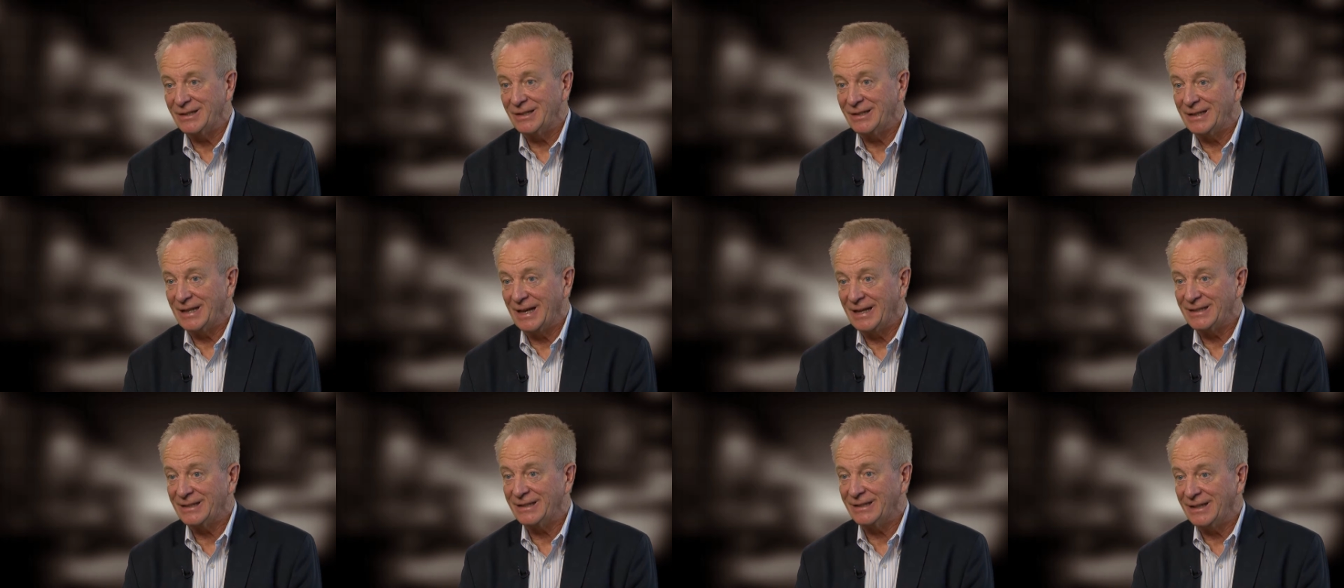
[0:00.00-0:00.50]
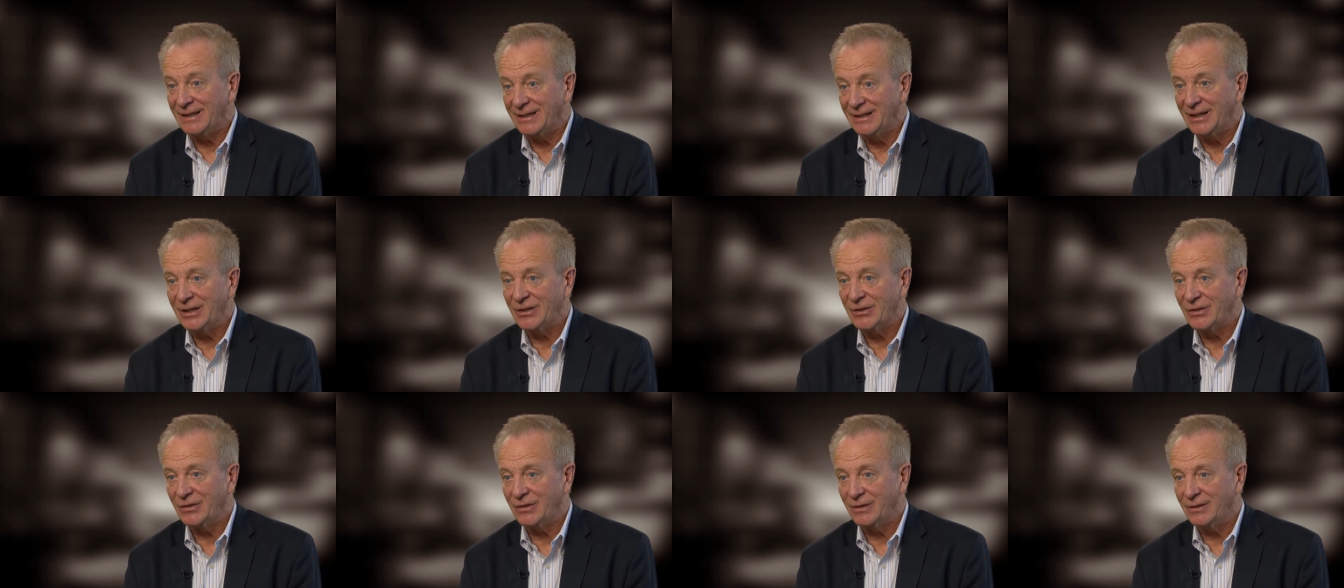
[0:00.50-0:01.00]
and that's an
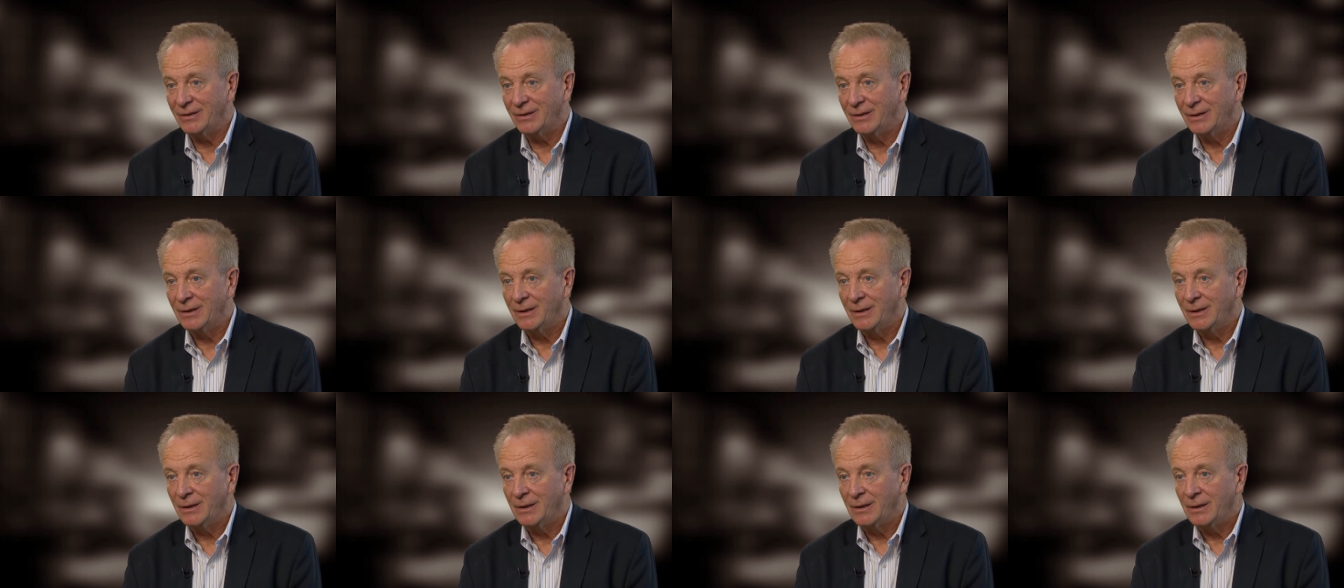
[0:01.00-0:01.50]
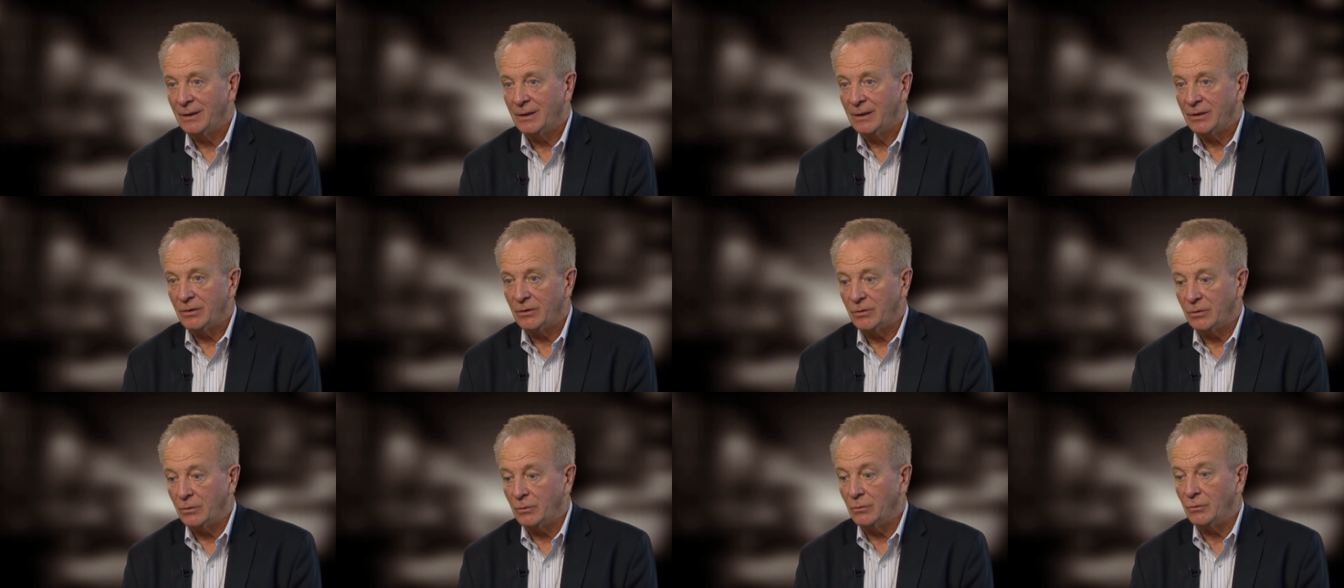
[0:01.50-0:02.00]
addiction
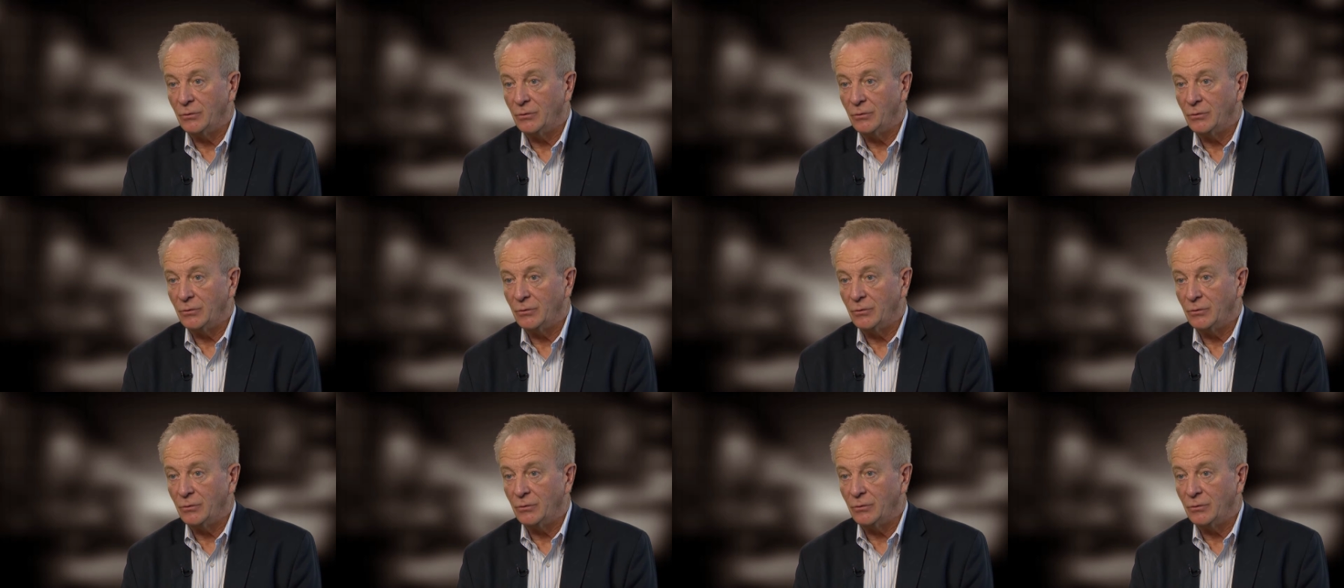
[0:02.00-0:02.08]
to